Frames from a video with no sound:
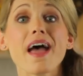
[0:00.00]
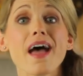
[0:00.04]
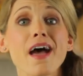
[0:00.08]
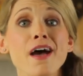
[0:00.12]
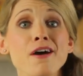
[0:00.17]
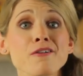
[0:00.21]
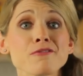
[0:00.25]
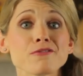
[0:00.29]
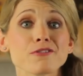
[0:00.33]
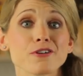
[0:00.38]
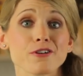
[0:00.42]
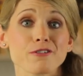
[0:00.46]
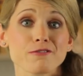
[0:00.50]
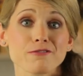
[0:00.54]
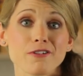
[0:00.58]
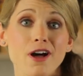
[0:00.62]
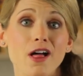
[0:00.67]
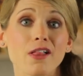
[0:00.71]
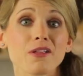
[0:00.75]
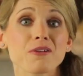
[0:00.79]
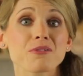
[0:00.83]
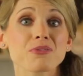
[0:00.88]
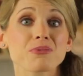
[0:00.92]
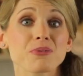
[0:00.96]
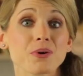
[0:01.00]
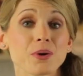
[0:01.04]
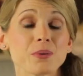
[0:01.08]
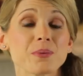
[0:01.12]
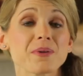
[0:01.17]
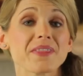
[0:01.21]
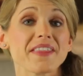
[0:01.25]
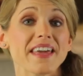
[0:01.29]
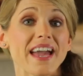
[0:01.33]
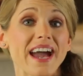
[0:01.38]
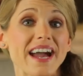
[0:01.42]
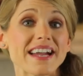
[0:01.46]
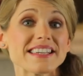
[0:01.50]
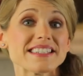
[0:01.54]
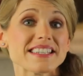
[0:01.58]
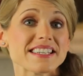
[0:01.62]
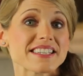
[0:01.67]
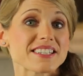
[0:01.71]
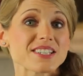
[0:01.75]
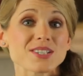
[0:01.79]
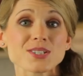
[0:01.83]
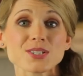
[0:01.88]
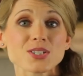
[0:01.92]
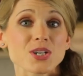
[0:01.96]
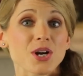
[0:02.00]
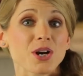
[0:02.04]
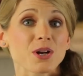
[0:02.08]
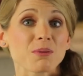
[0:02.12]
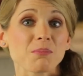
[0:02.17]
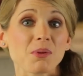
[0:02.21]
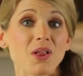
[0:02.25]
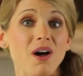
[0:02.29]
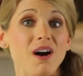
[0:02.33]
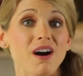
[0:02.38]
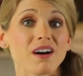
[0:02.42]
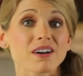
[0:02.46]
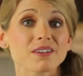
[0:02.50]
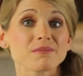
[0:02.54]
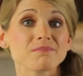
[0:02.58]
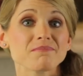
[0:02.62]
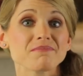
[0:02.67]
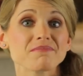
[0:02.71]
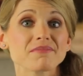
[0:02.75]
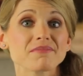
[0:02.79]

ever followed through with the idea to start a blog.